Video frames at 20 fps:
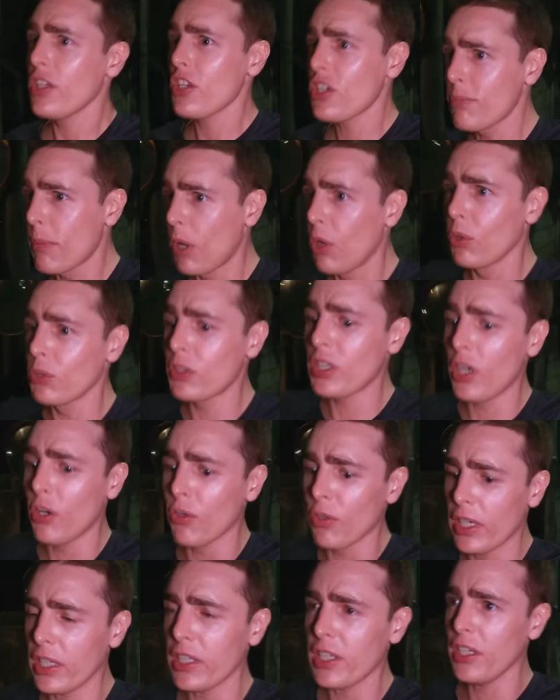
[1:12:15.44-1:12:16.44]
This is my
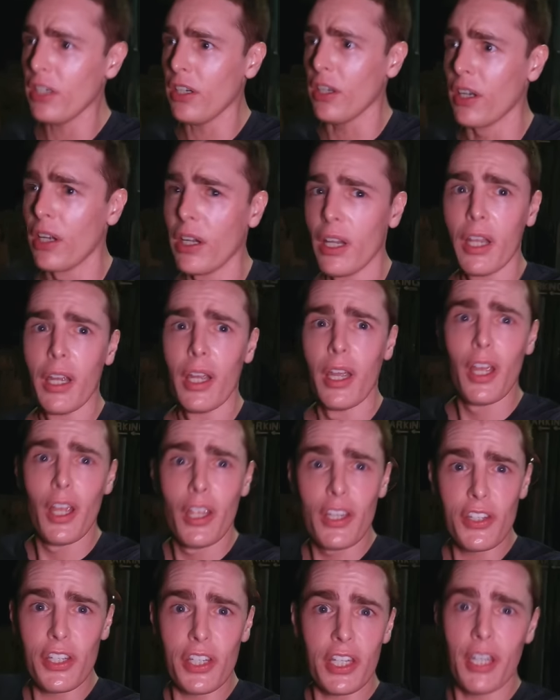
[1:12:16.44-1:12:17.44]
hotel right here.
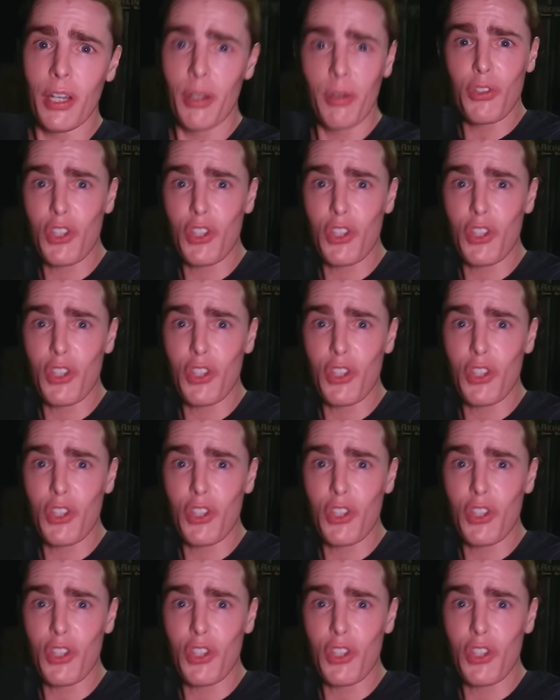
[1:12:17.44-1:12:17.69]
See,